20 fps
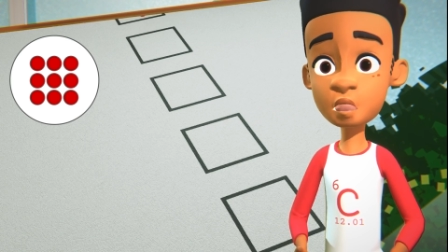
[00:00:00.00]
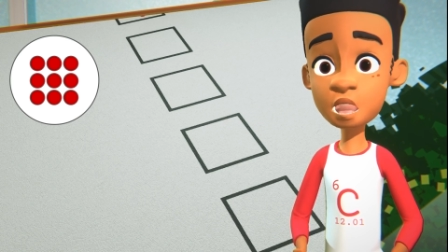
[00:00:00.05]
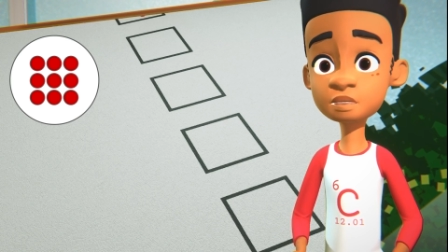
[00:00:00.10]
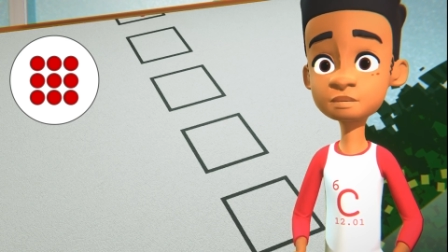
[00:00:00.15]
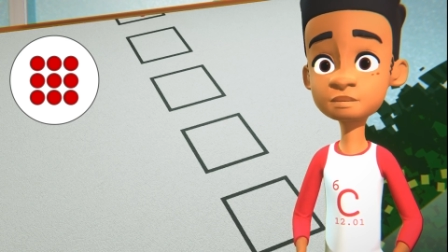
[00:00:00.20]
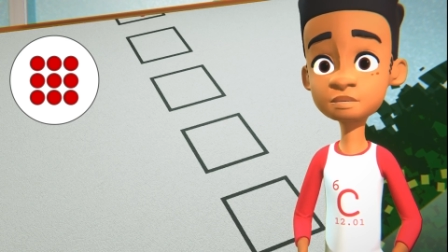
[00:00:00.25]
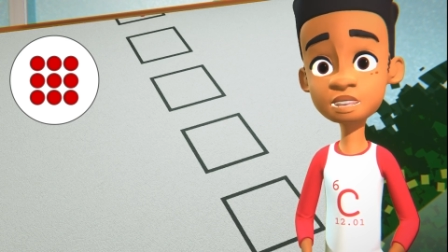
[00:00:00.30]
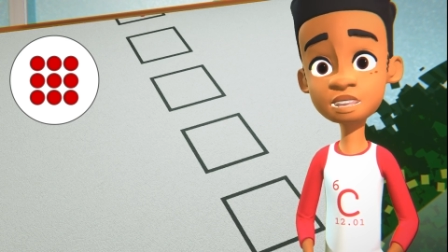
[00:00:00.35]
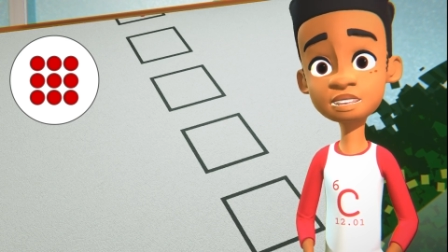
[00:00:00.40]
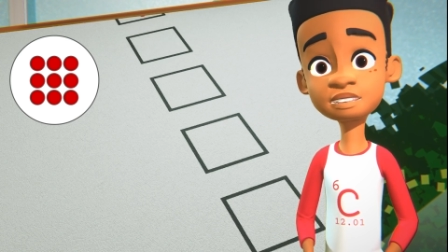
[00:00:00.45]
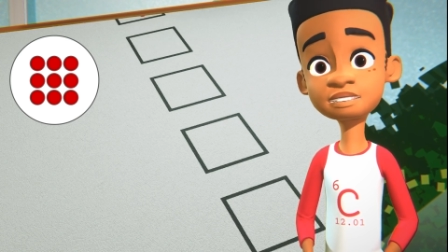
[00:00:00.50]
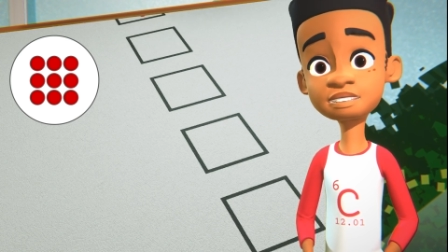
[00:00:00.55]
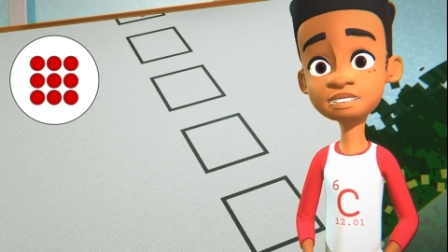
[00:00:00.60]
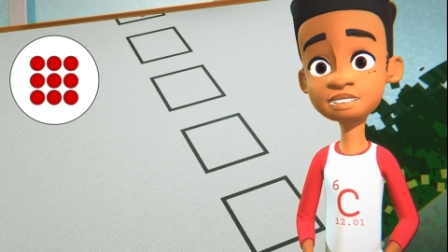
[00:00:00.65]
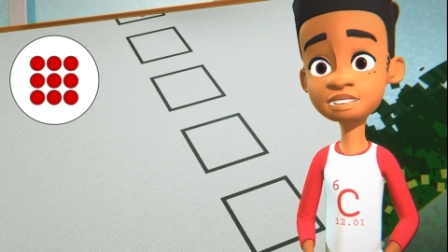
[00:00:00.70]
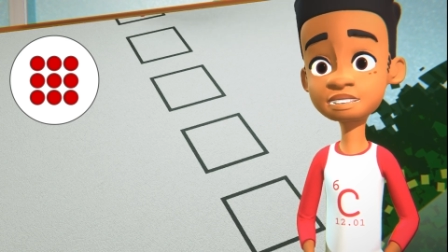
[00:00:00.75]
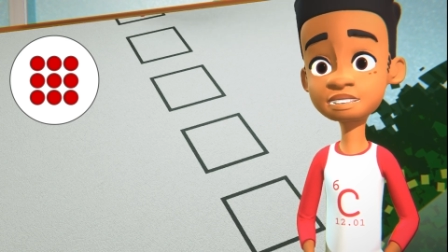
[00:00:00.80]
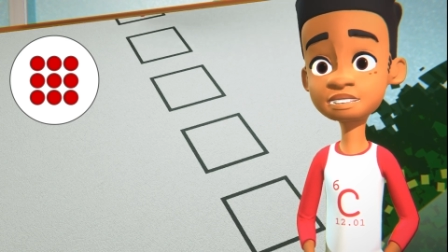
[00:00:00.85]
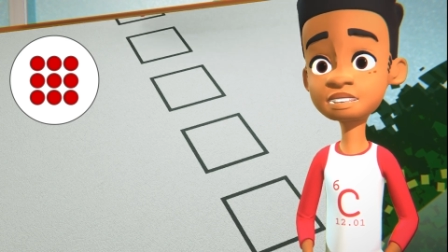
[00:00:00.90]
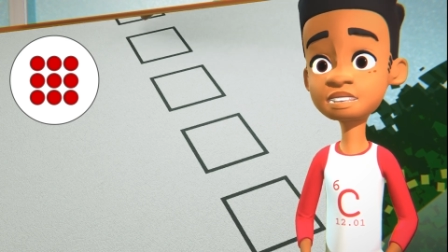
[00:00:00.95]
for one
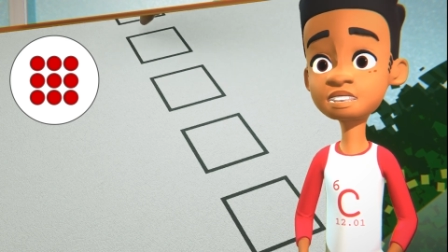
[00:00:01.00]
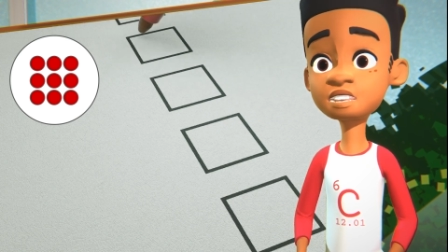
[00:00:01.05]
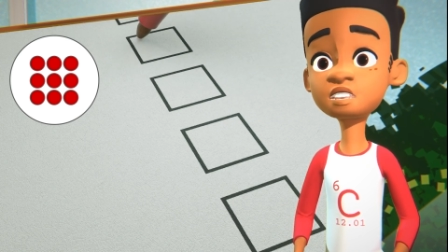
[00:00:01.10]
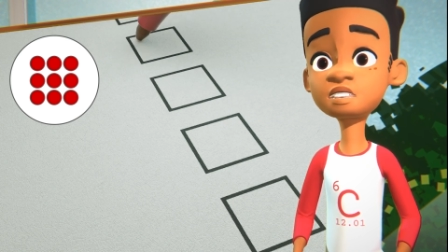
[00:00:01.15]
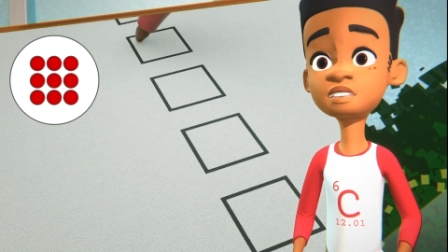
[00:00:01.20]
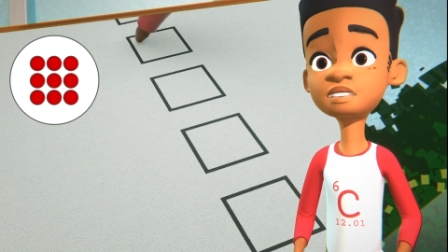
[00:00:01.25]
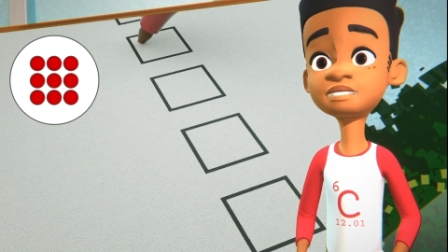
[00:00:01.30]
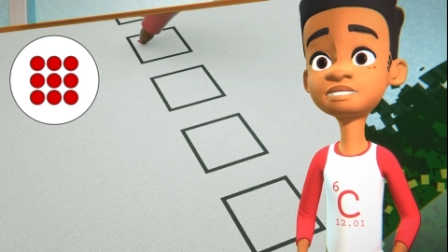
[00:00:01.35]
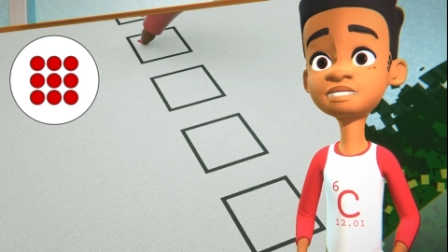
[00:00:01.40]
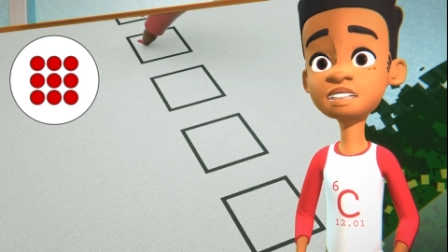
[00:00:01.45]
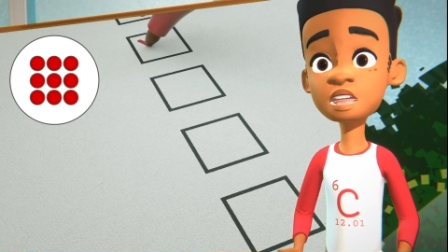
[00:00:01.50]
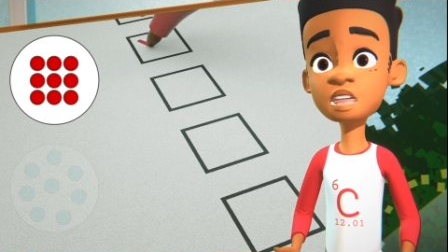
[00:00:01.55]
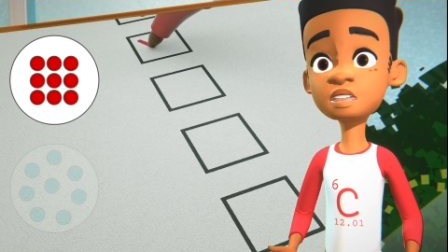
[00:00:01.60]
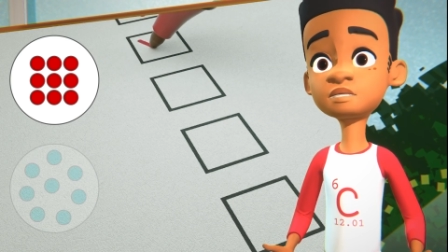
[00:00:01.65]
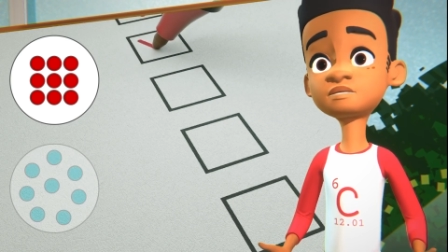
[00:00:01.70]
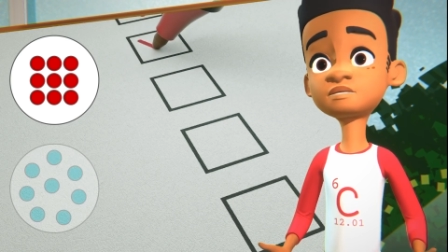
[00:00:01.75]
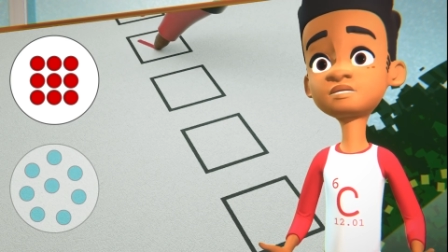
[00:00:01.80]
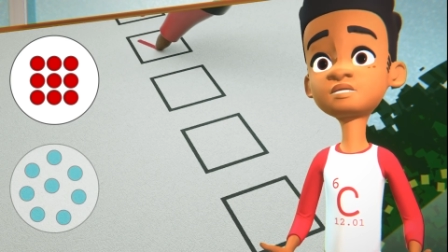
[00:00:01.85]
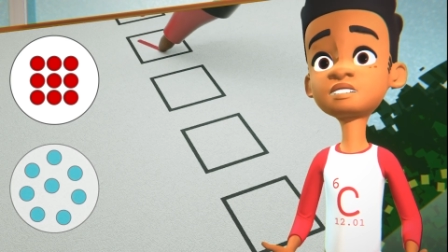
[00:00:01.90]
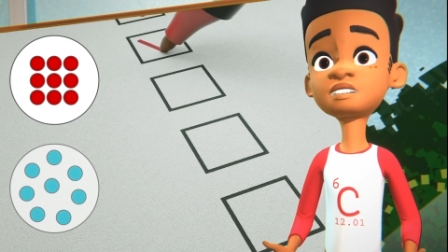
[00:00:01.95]
minute, they should list
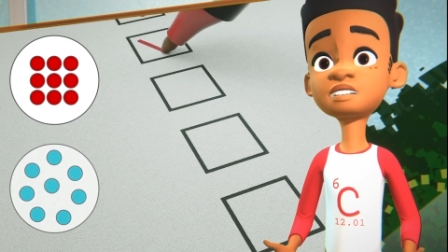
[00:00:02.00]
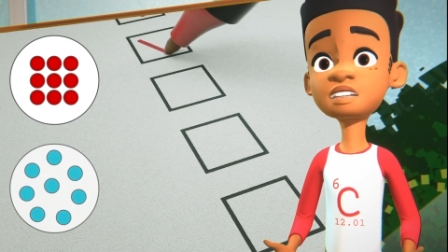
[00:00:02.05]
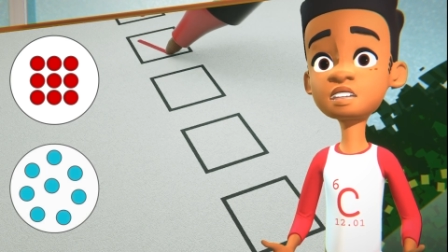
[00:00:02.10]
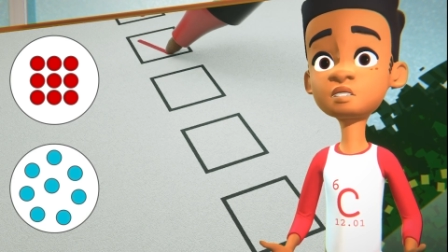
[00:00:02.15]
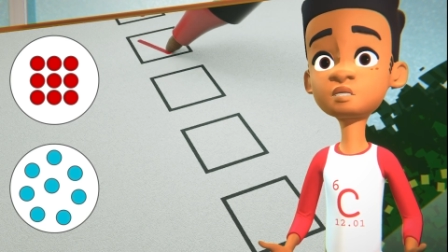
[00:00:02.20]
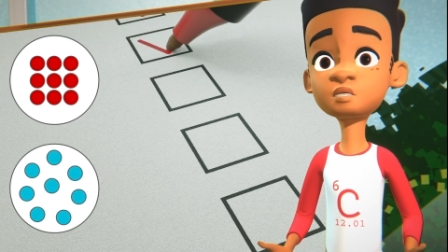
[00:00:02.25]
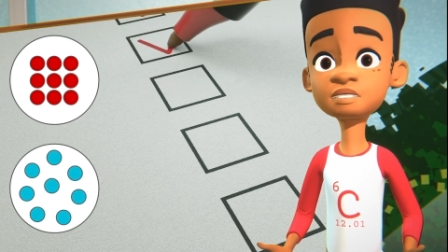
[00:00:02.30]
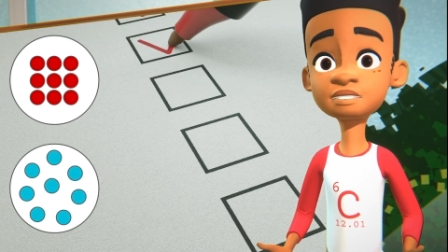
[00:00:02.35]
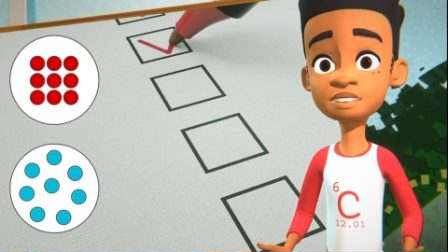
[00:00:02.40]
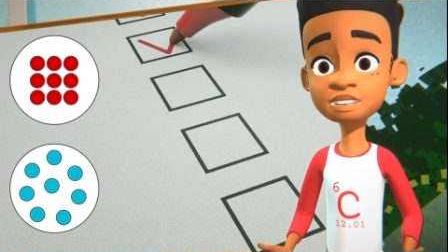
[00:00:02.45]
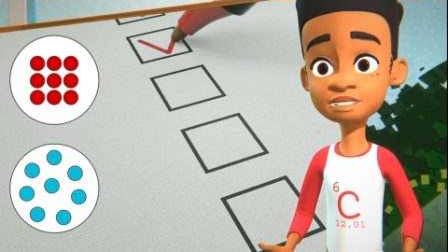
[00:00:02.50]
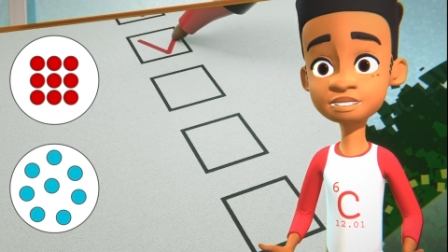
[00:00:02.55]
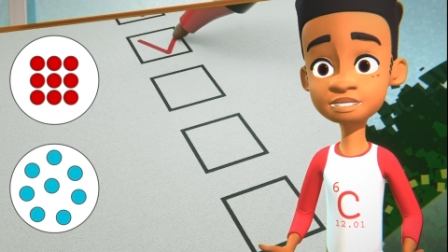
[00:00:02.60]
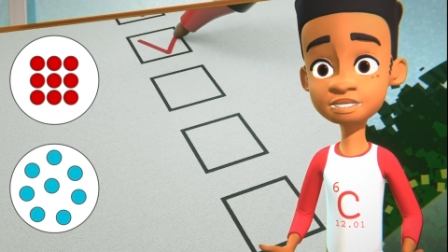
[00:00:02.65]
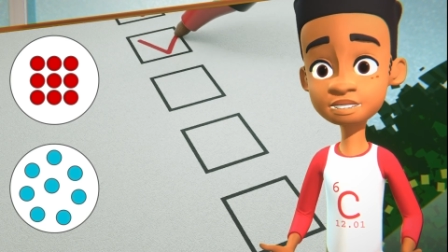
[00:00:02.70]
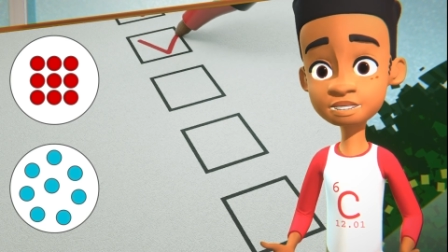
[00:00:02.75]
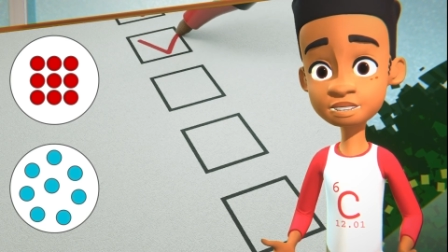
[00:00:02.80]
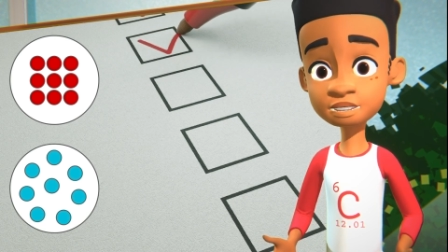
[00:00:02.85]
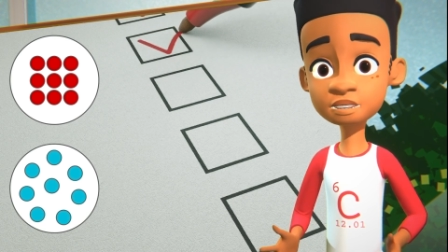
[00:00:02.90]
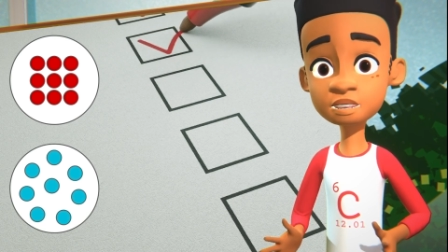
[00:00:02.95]
every liquid they
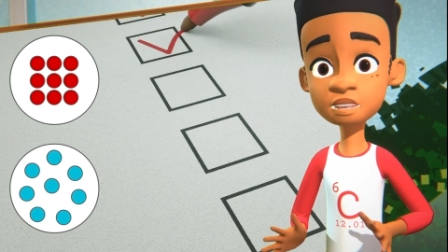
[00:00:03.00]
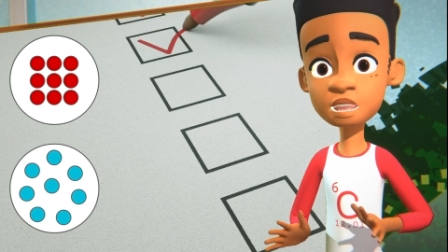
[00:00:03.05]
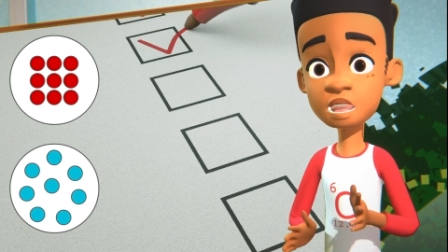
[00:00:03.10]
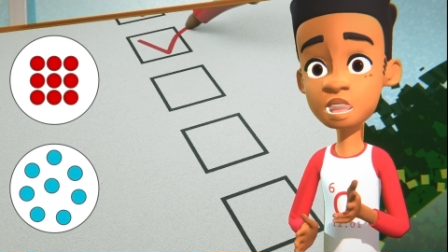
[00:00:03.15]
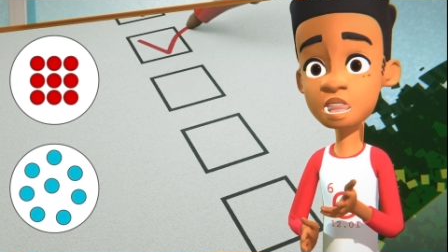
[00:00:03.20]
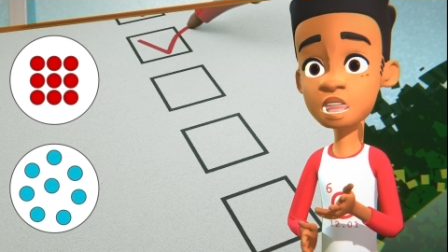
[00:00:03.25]
see.